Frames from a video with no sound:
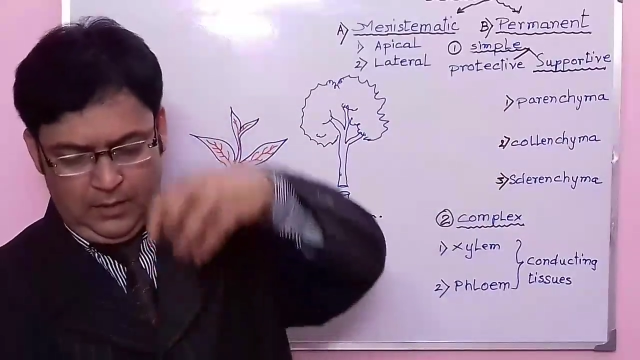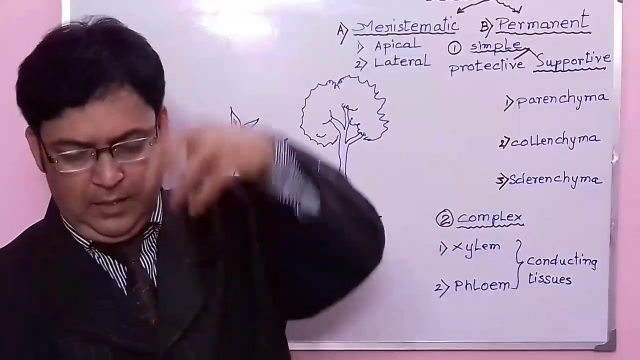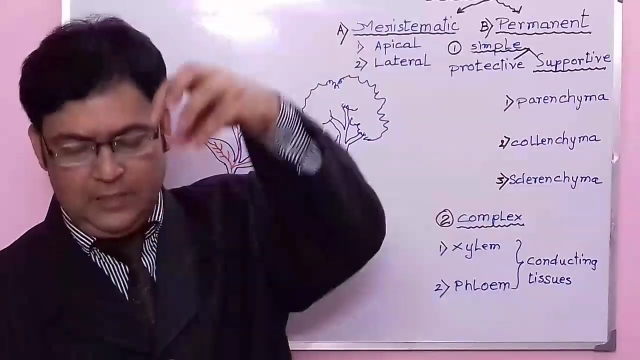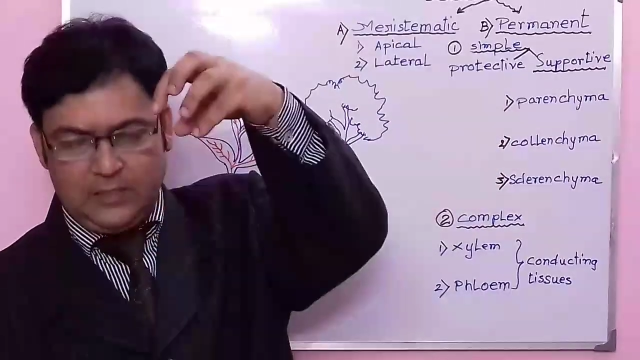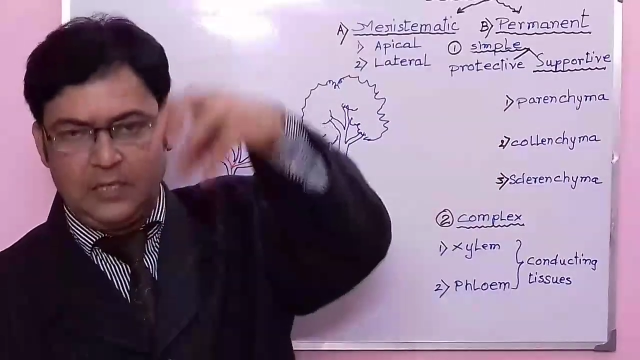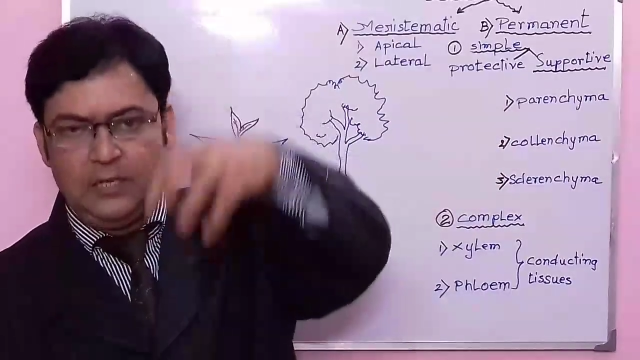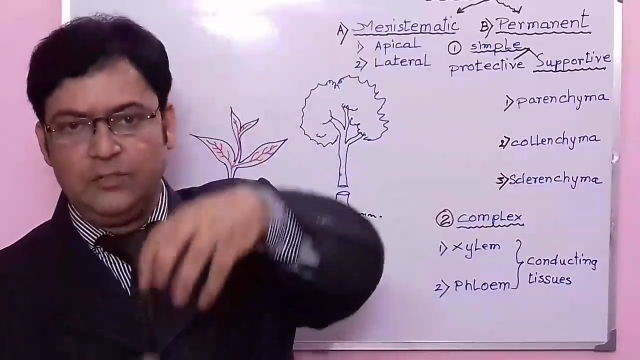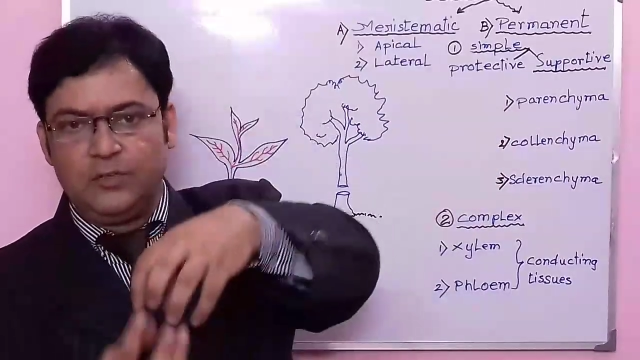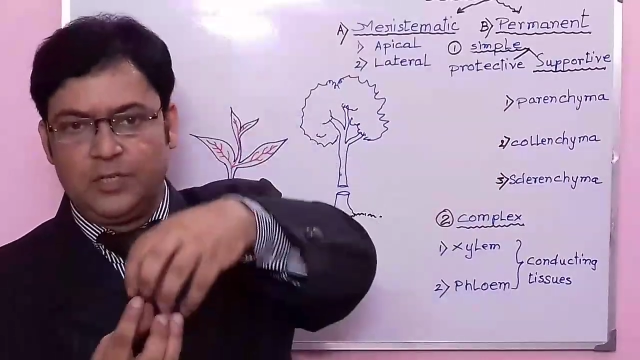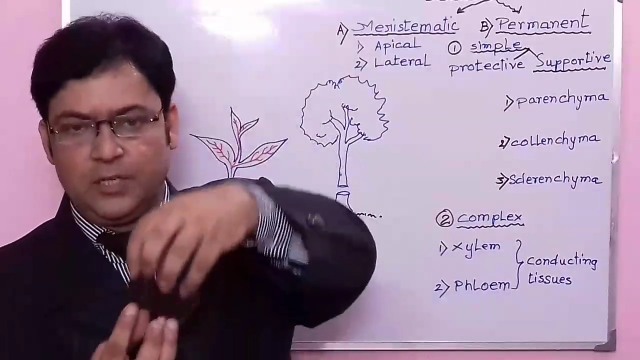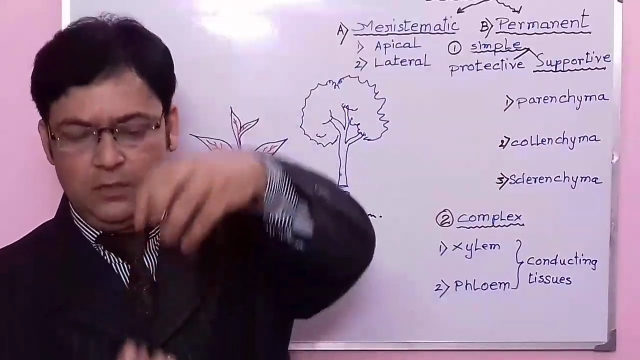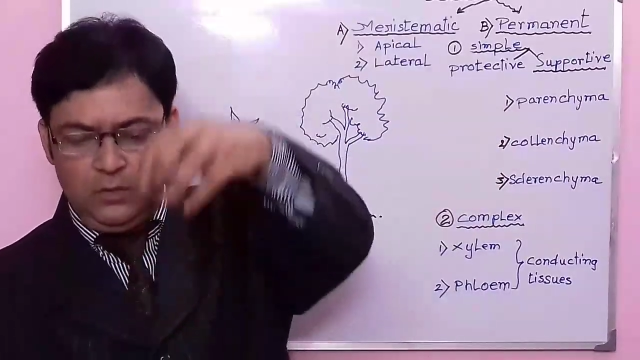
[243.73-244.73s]
like
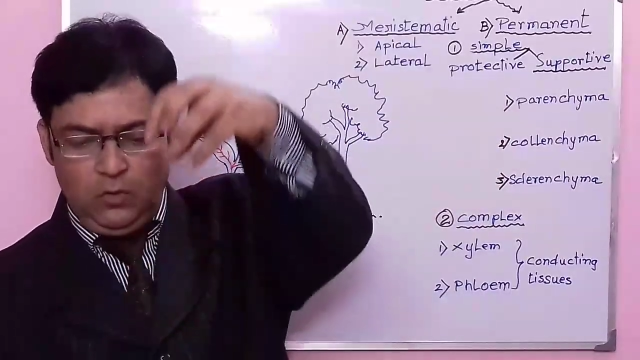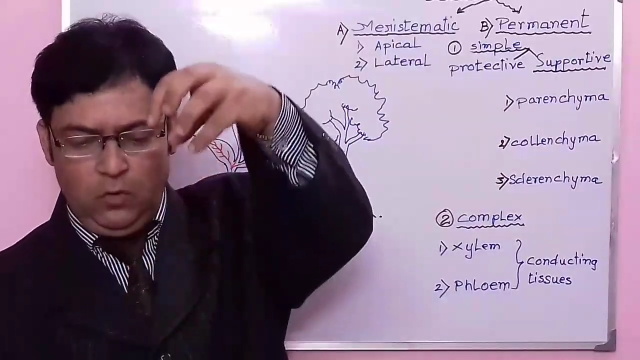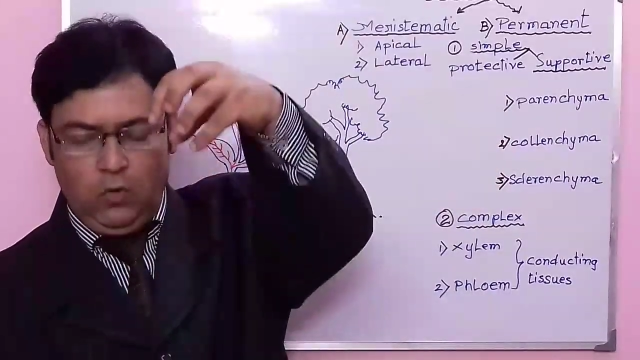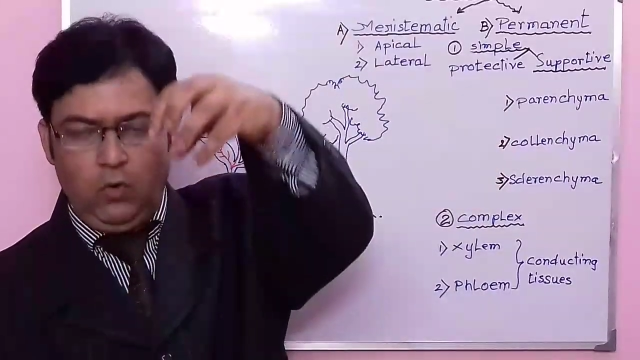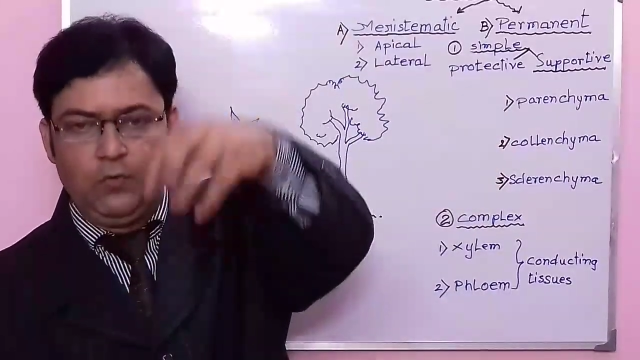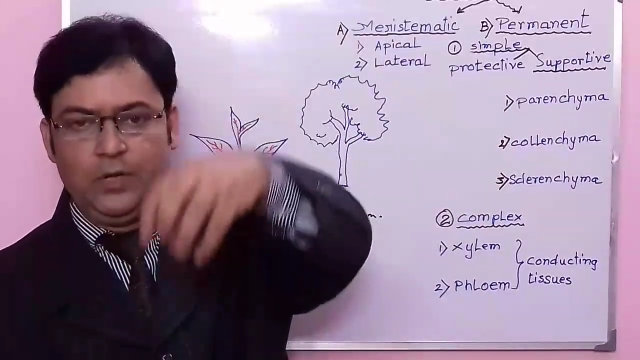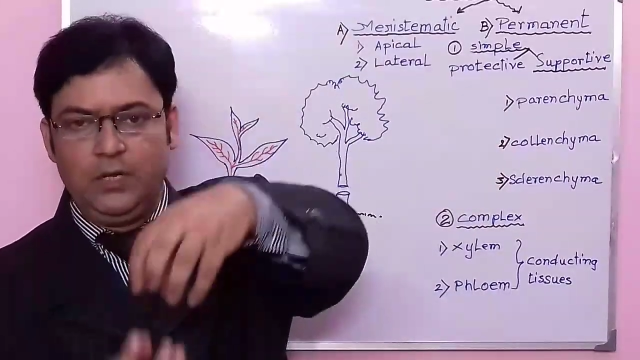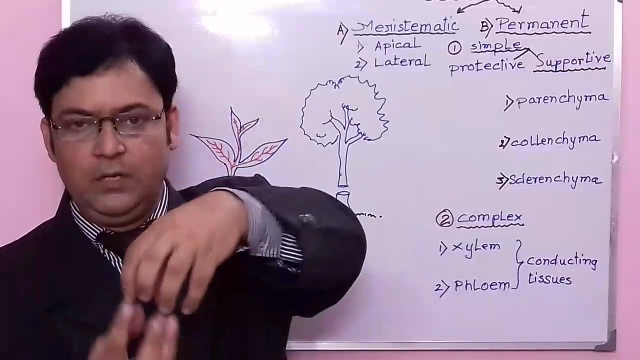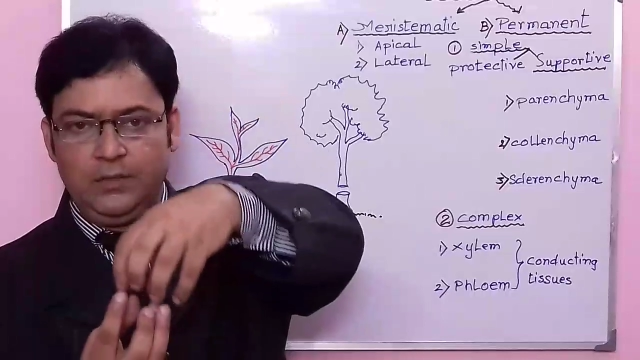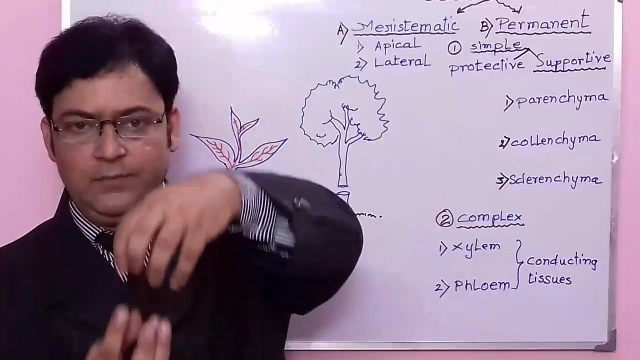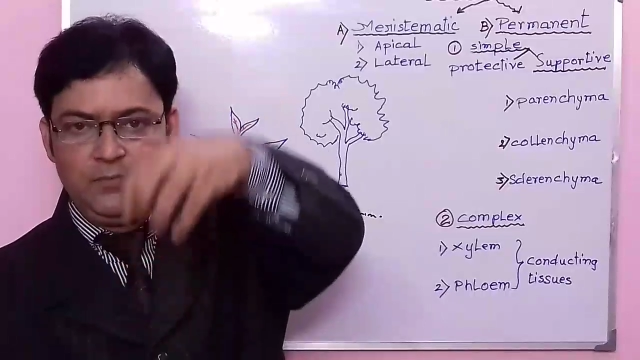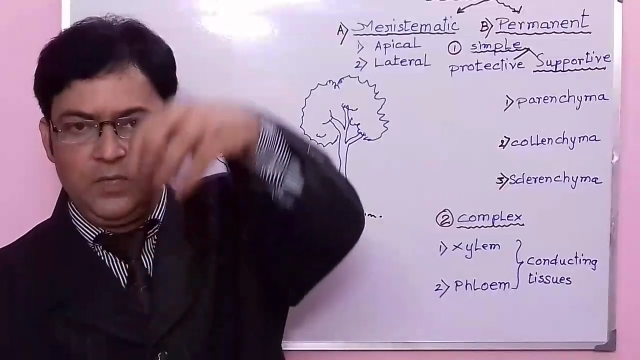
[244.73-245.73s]
cylindrical,
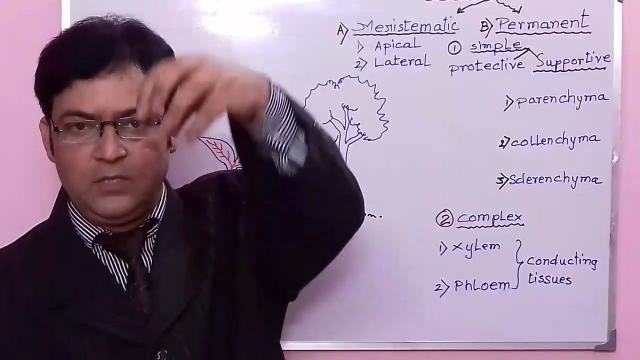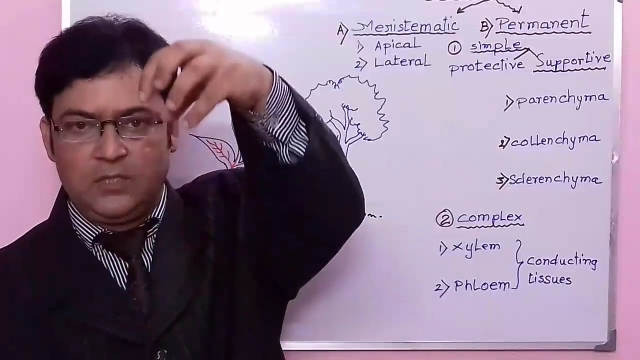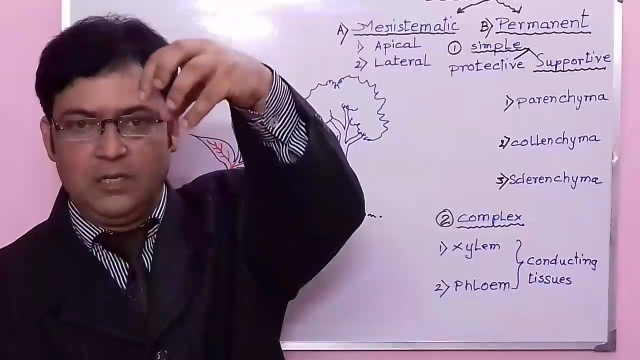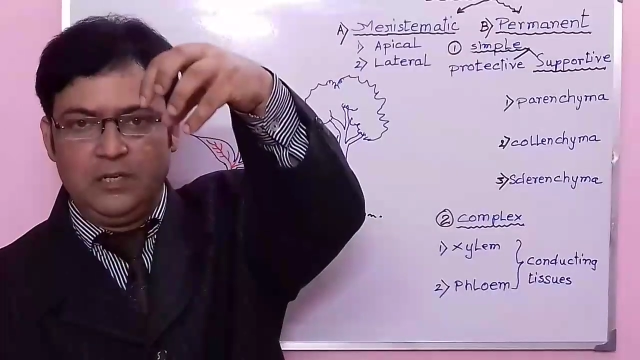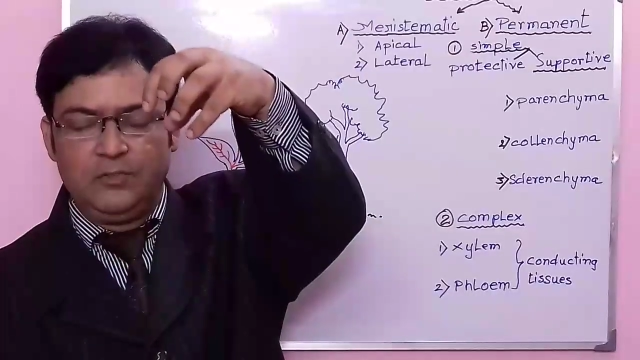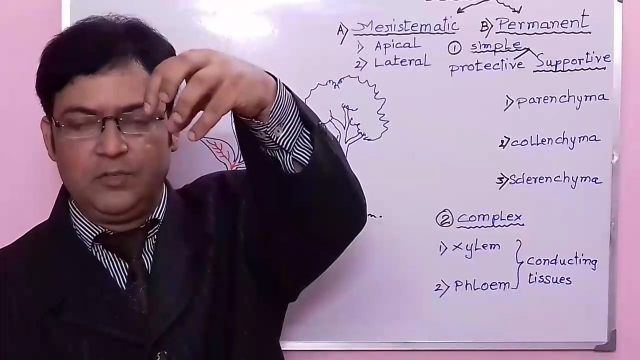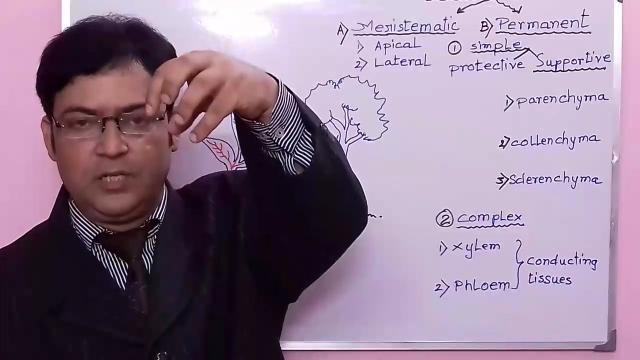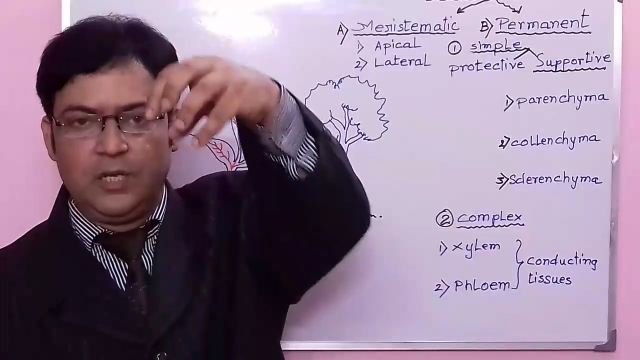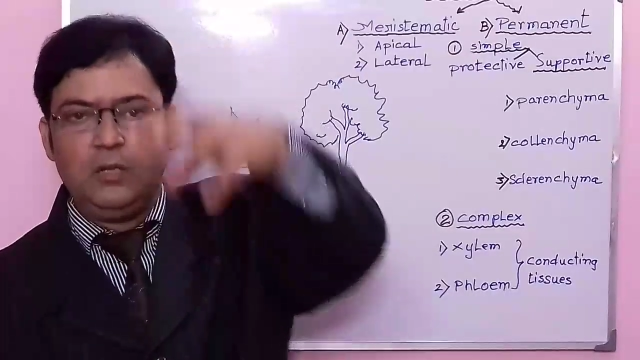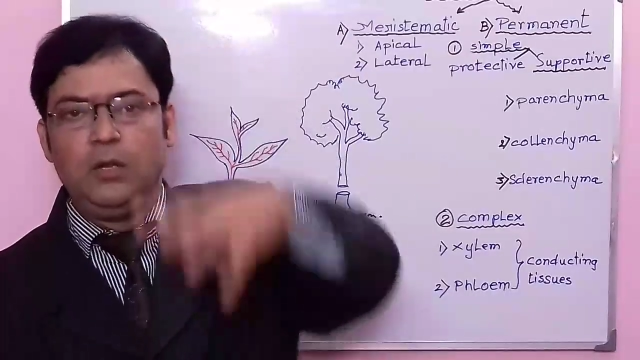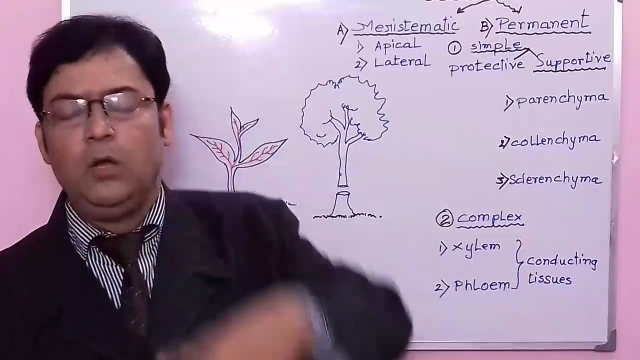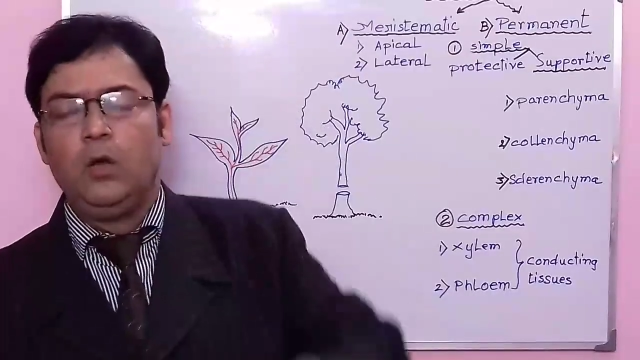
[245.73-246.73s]
oval, cylindrical,